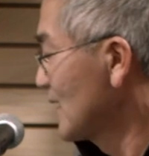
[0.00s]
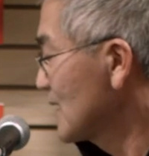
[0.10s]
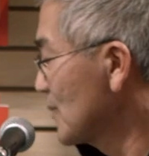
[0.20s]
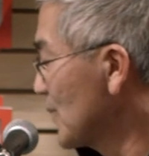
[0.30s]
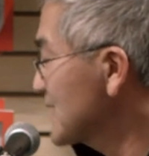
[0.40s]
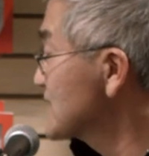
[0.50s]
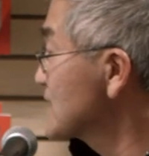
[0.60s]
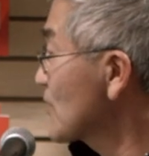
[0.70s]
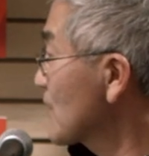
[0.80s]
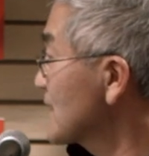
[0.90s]
The bikes
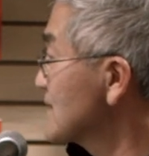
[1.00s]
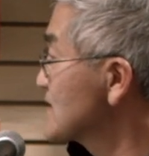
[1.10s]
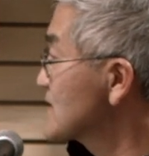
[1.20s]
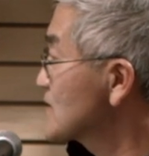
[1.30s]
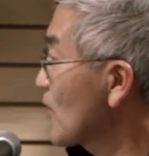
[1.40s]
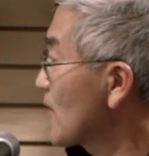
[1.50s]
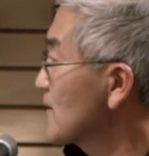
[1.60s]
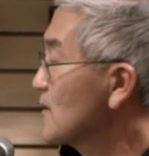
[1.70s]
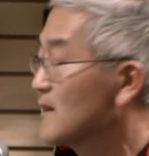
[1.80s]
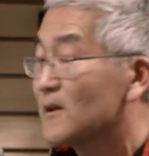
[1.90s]
start at
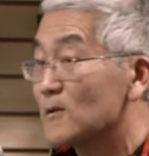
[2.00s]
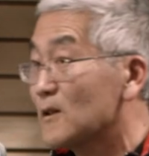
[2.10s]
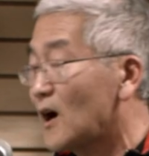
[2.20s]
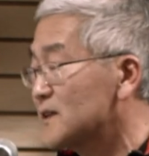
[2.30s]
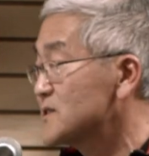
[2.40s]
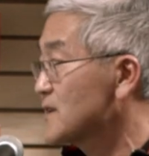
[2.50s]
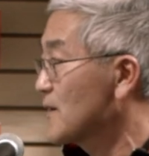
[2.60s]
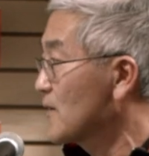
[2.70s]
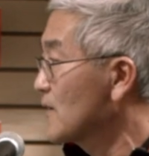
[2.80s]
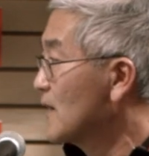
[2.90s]
start, they're launched
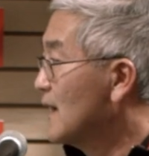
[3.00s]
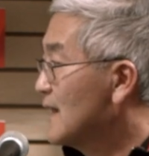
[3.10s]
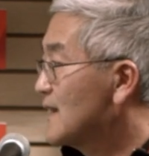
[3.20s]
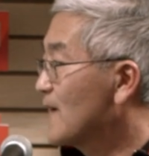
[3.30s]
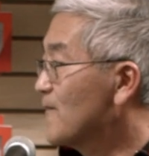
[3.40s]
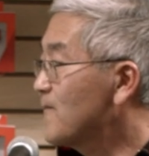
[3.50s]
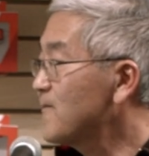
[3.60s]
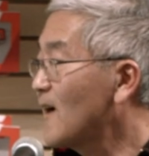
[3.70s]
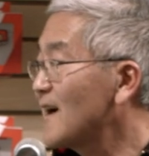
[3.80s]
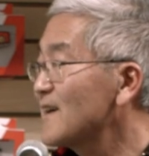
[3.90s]
there. They have
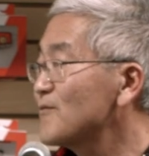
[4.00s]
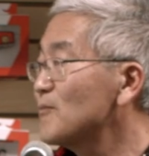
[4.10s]
five